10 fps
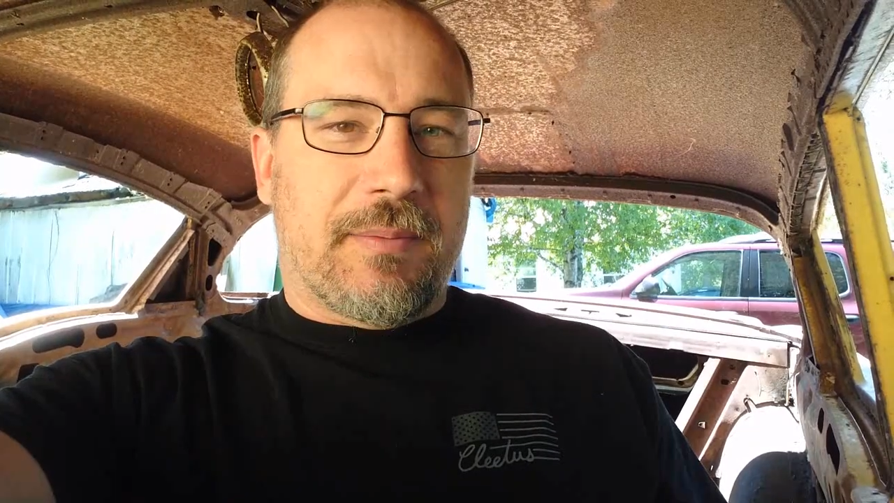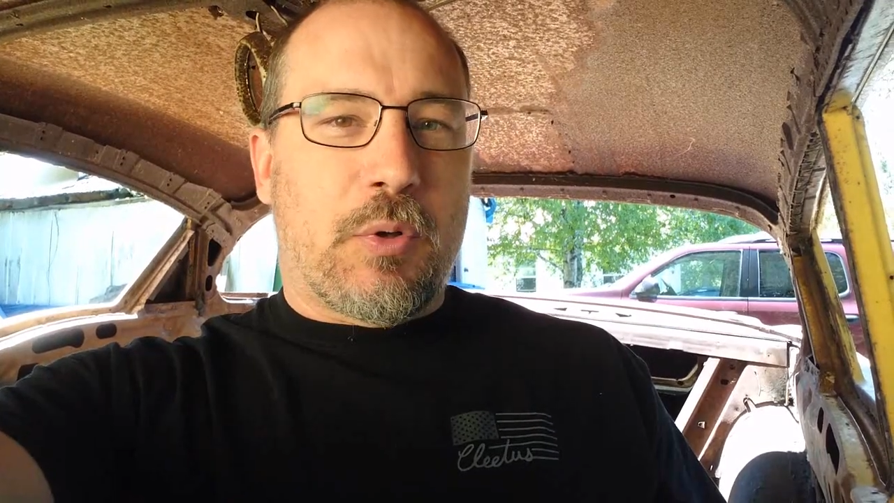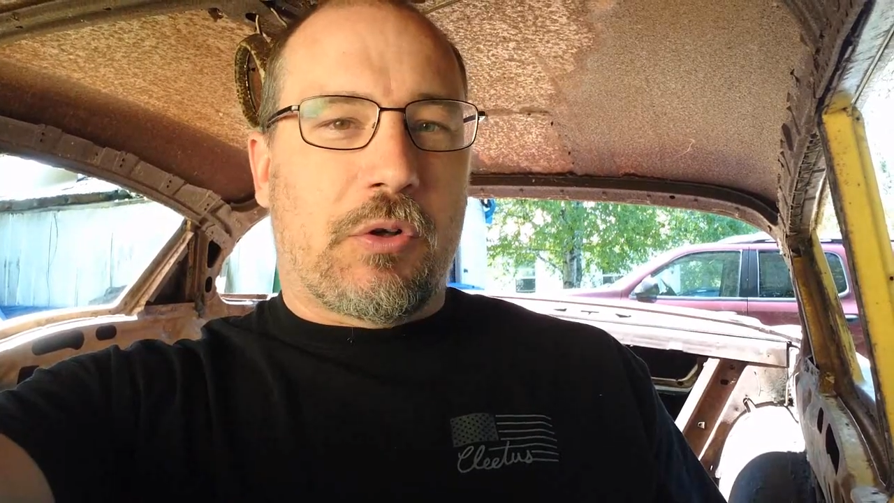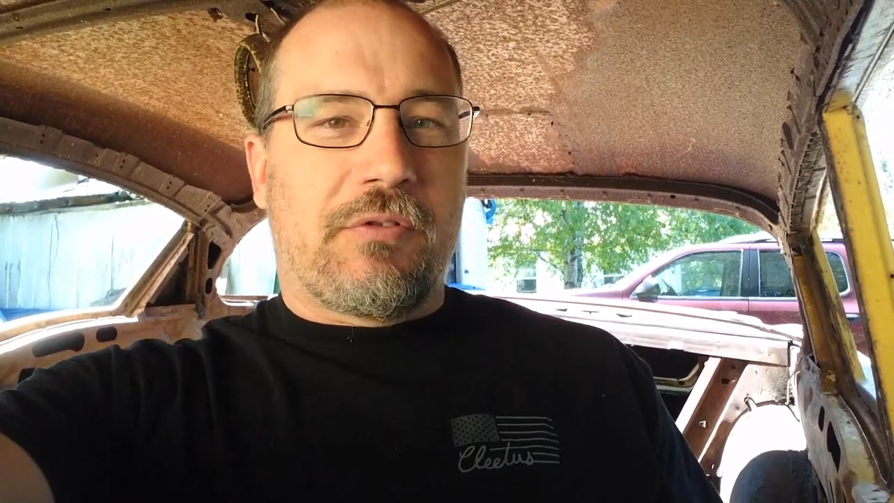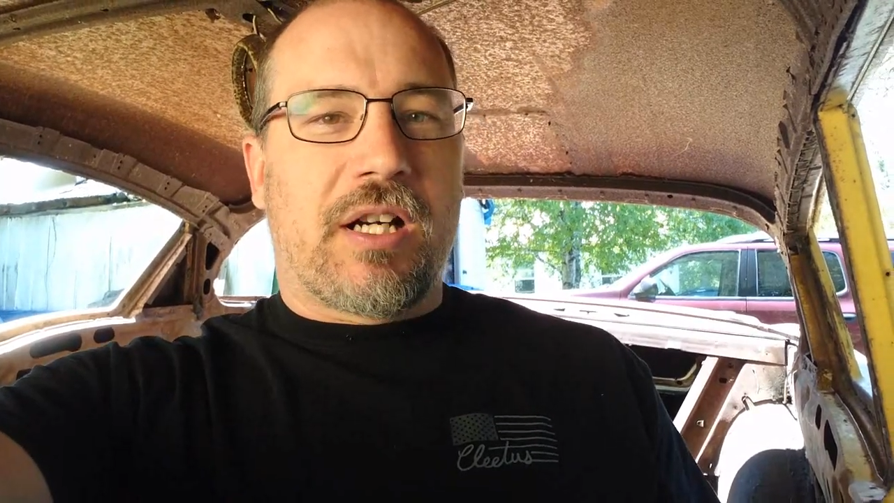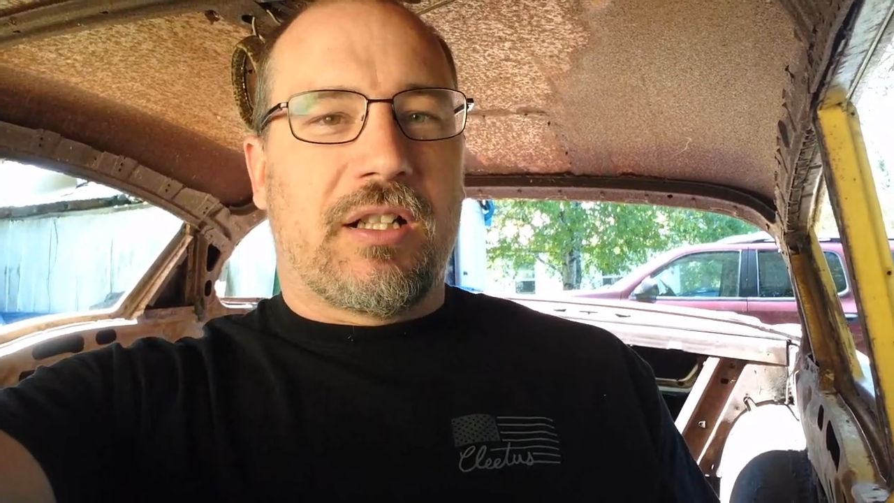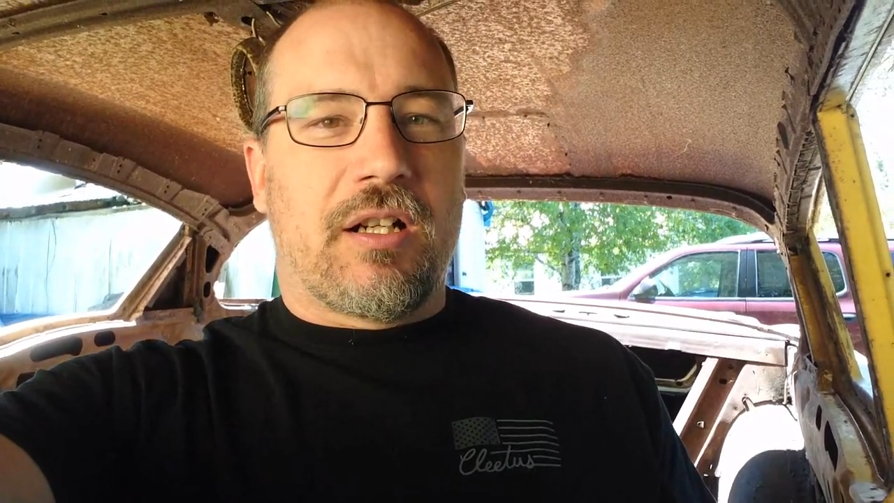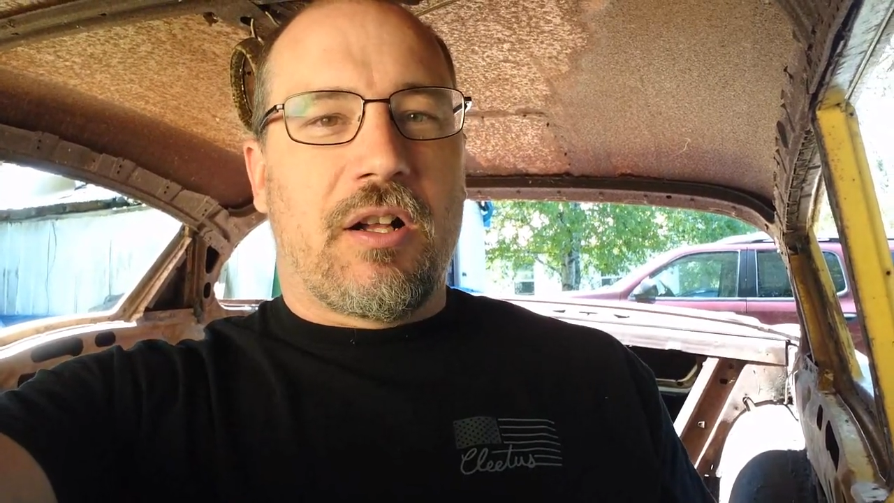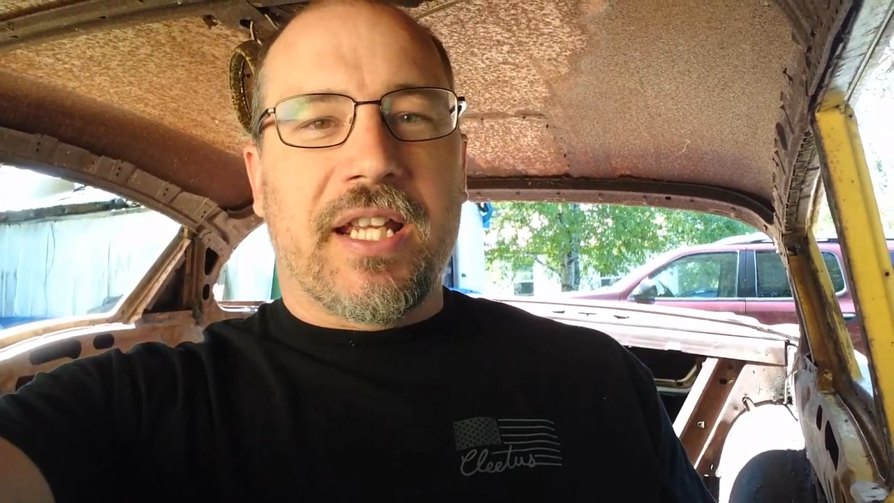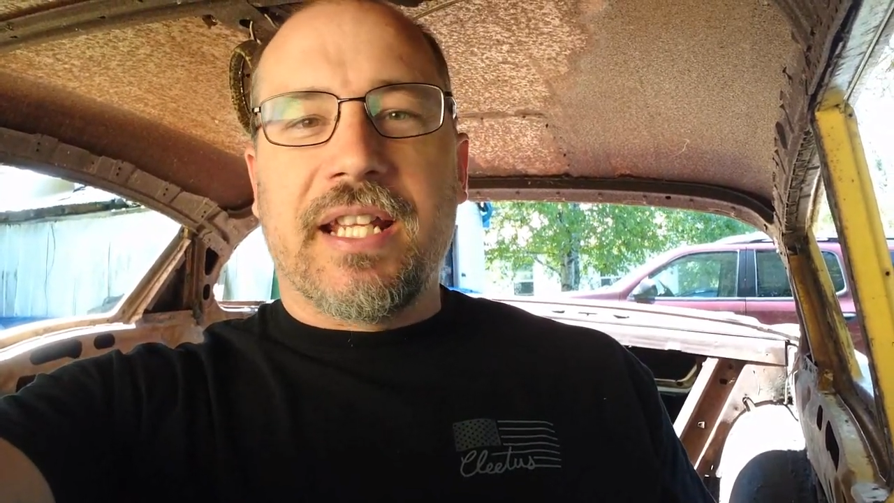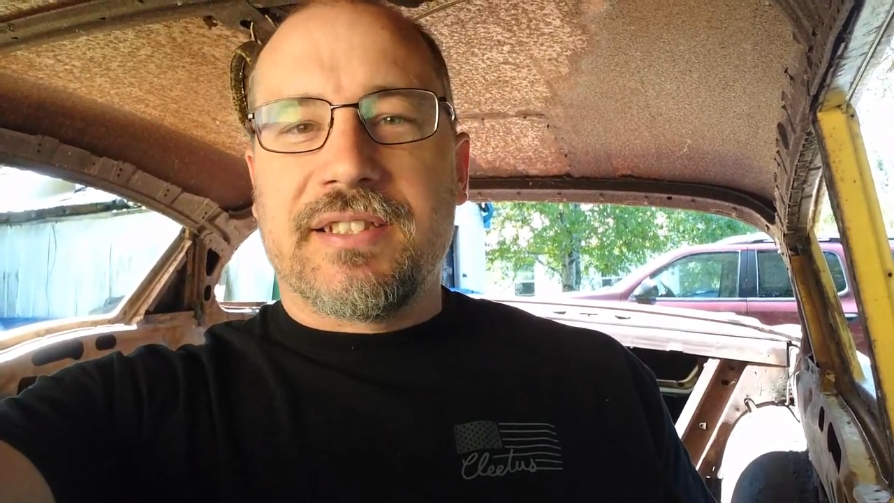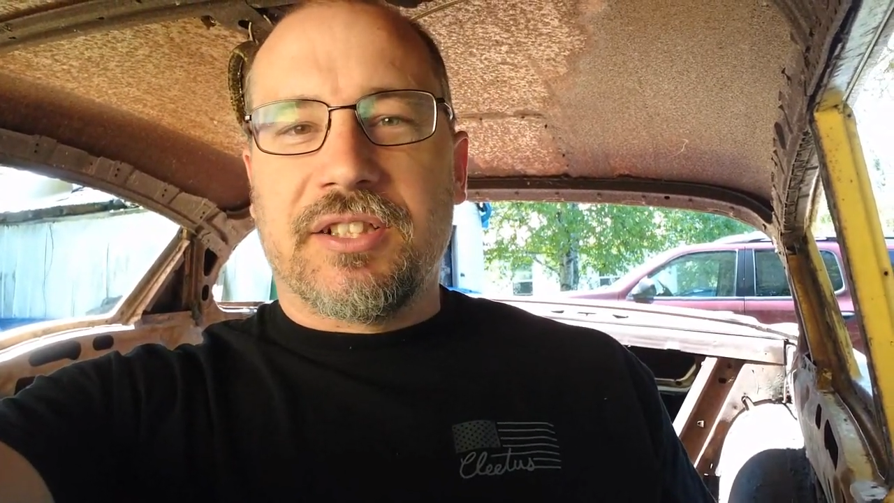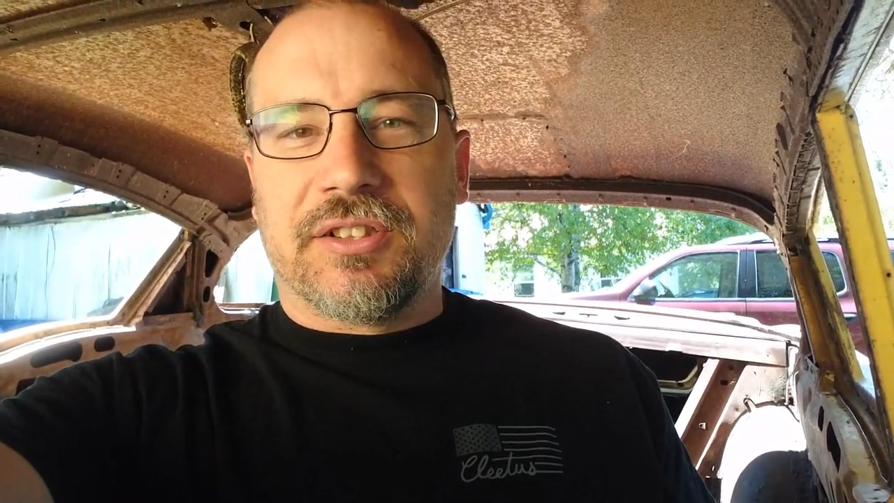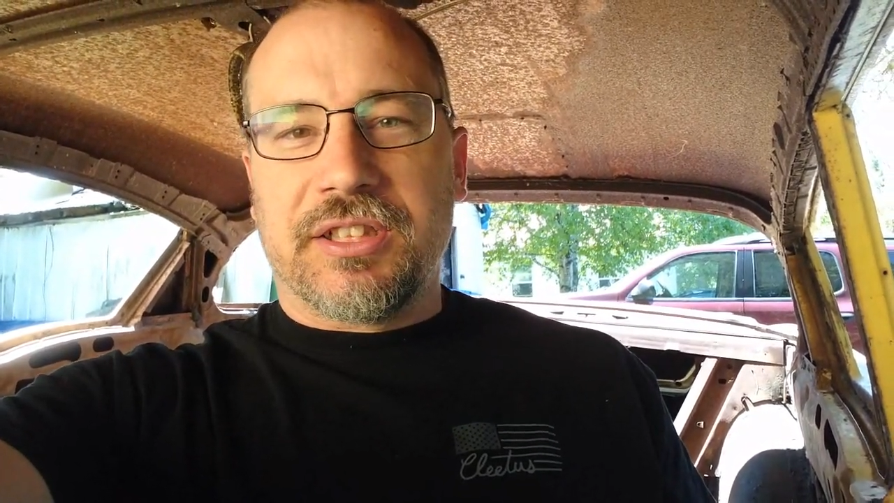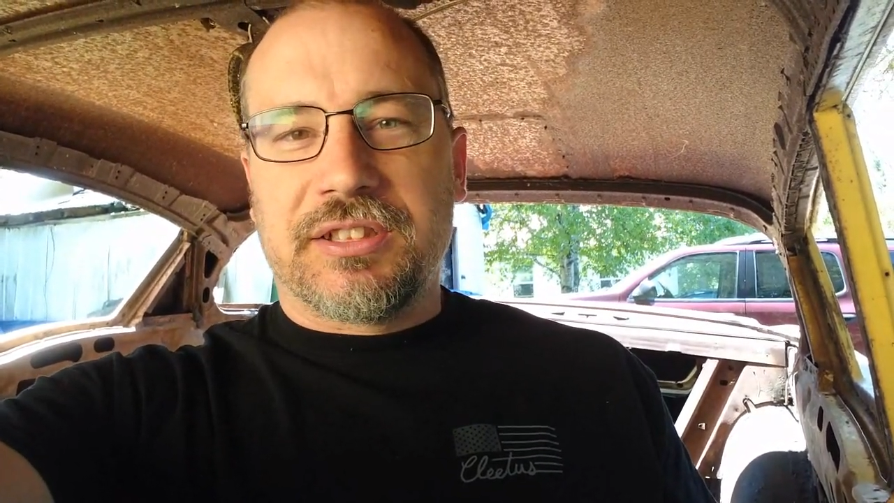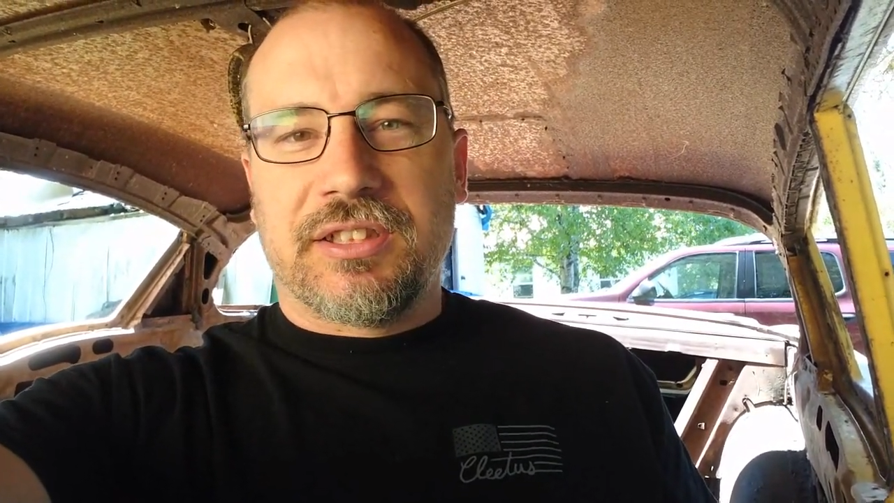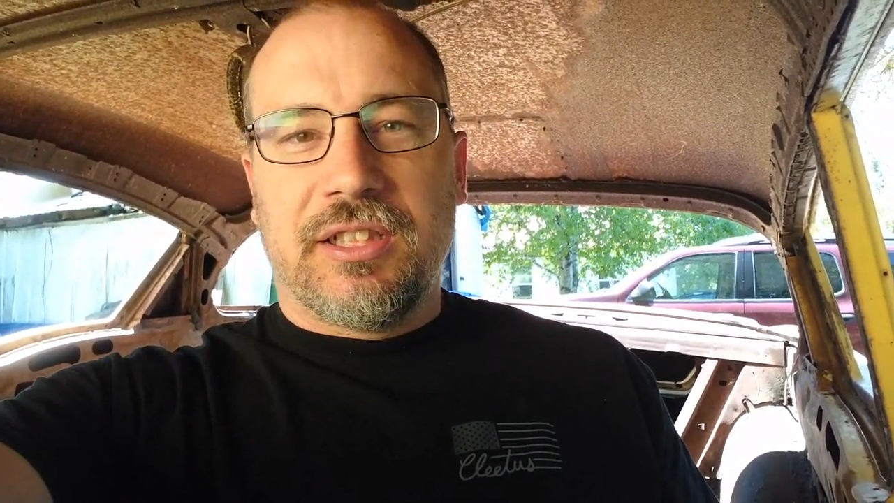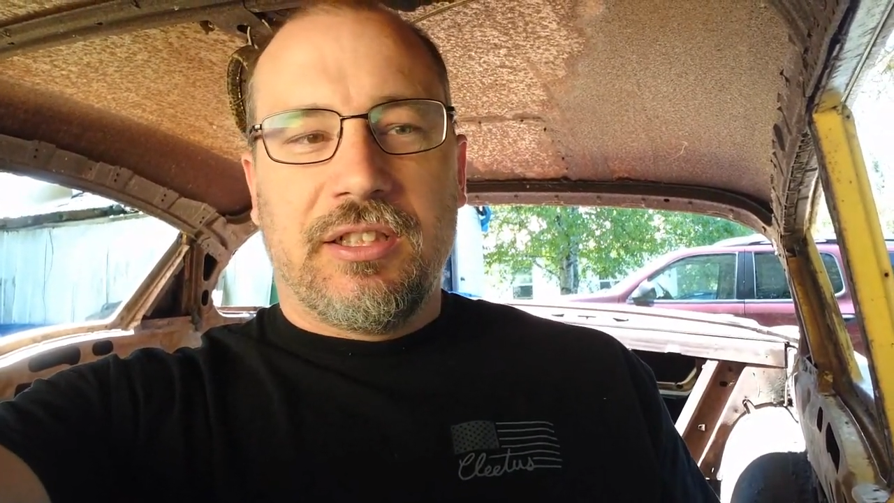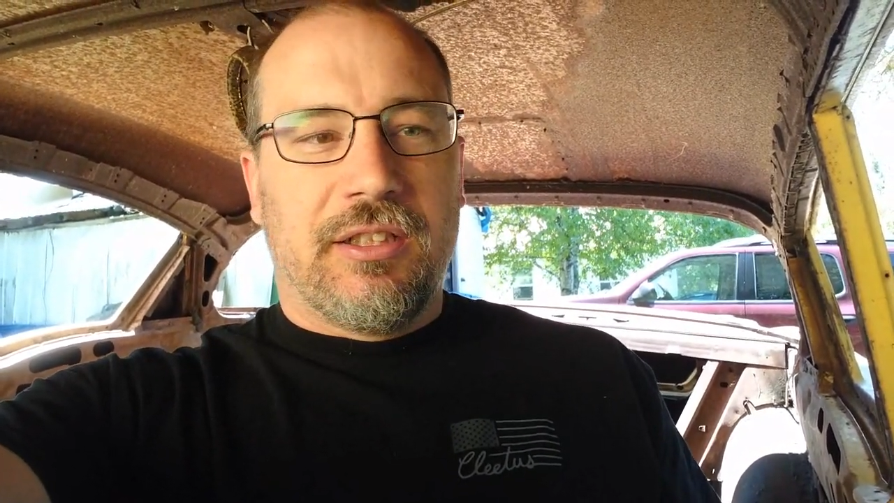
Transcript: get the motor running on all 8 cylinders.